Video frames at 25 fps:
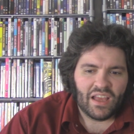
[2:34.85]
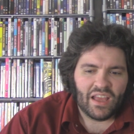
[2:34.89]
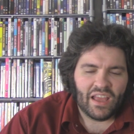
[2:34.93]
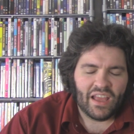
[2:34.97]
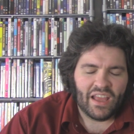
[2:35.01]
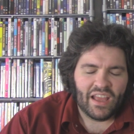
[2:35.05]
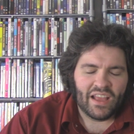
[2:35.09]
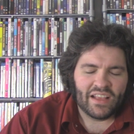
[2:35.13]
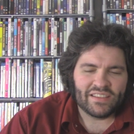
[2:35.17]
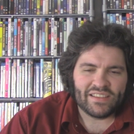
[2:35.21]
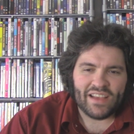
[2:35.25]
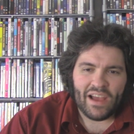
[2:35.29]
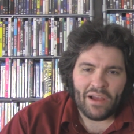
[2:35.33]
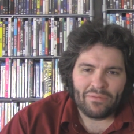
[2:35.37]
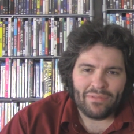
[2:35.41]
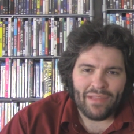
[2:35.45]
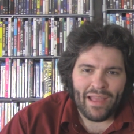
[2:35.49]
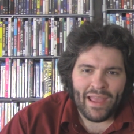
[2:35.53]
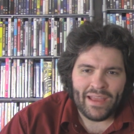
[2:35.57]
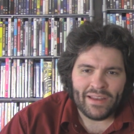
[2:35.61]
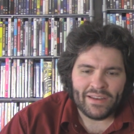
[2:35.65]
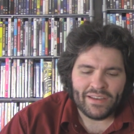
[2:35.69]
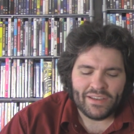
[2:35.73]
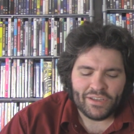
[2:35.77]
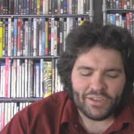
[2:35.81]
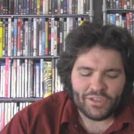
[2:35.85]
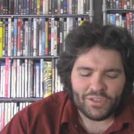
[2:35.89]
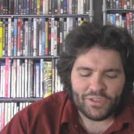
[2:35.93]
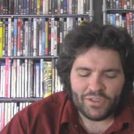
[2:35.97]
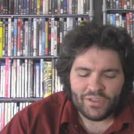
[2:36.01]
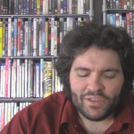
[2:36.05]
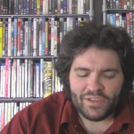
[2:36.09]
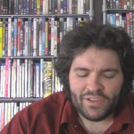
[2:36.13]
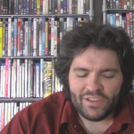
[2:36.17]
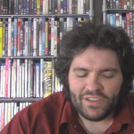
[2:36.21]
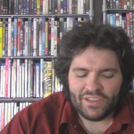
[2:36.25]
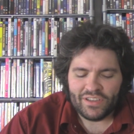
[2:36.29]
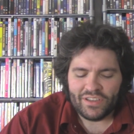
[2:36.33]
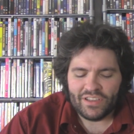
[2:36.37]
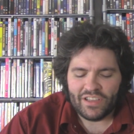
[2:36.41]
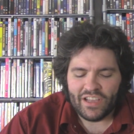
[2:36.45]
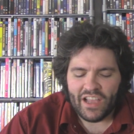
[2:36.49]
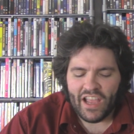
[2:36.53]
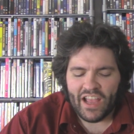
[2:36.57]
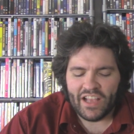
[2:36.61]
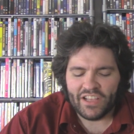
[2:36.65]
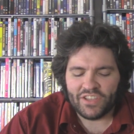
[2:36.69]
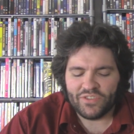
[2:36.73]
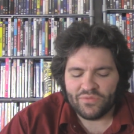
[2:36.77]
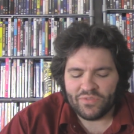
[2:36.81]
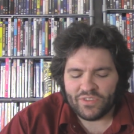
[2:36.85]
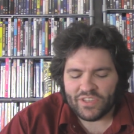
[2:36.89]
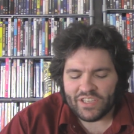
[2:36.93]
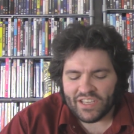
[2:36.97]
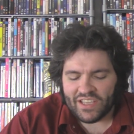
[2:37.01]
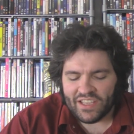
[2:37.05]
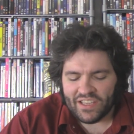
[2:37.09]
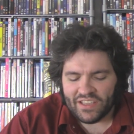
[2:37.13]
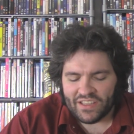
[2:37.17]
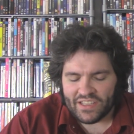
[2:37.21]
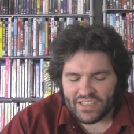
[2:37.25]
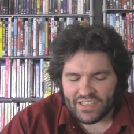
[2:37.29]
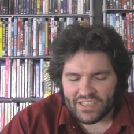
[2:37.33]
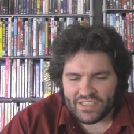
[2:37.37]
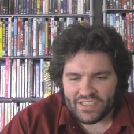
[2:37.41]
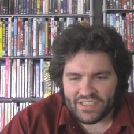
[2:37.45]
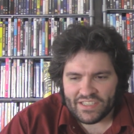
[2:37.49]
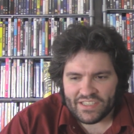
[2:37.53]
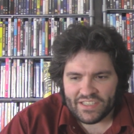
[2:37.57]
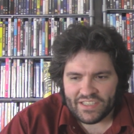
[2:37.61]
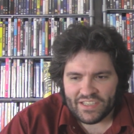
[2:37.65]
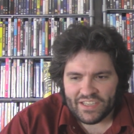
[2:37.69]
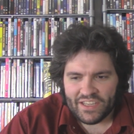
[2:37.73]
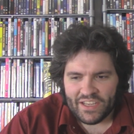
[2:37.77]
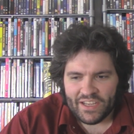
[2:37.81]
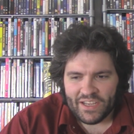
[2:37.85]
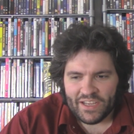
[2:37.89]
it's outlandish, it's ridiculous,